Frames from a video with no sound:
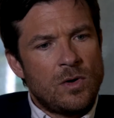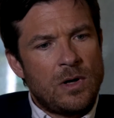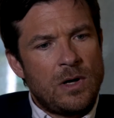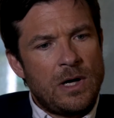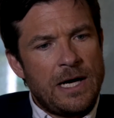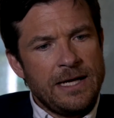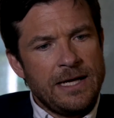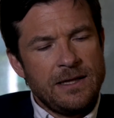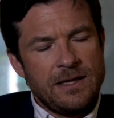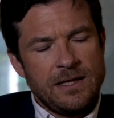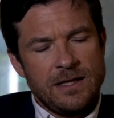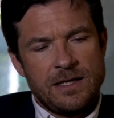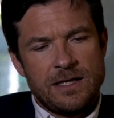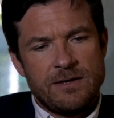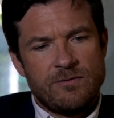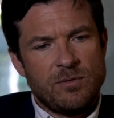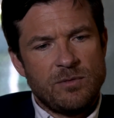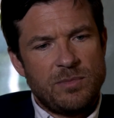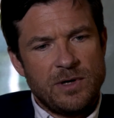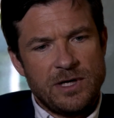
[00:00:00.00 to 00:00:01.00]
I think
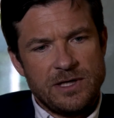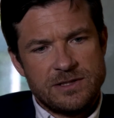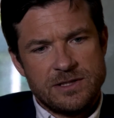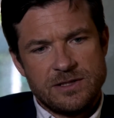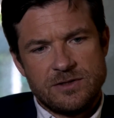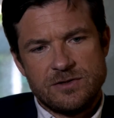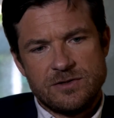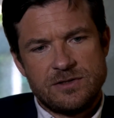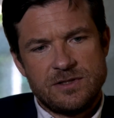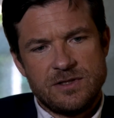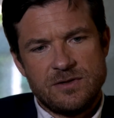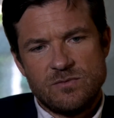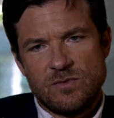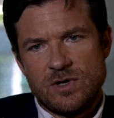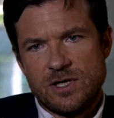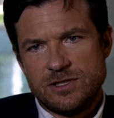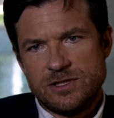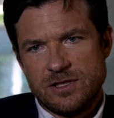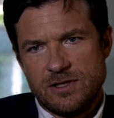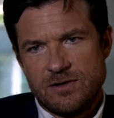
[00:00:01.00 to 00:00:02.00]
everybody's interested in
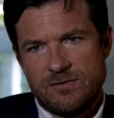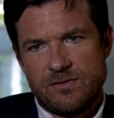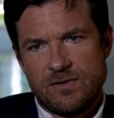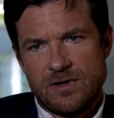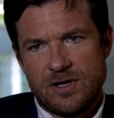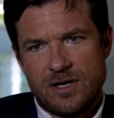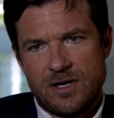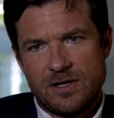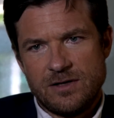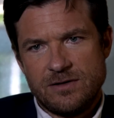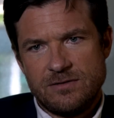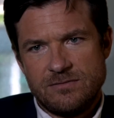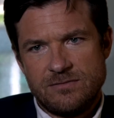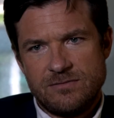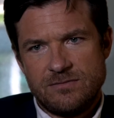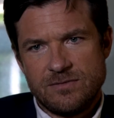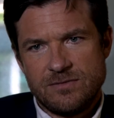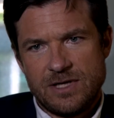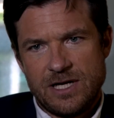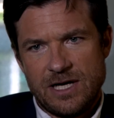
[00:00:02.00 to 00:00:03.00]
watching a flawed
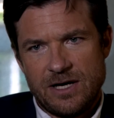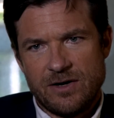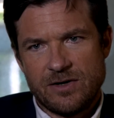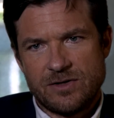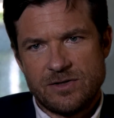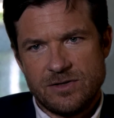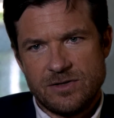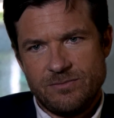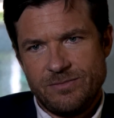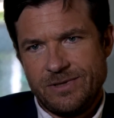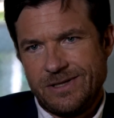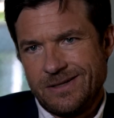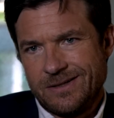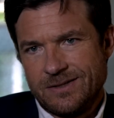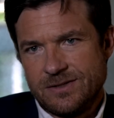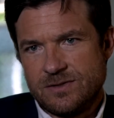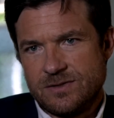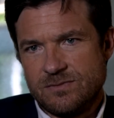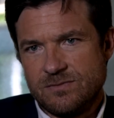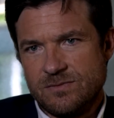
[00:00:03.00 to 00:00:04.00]
character because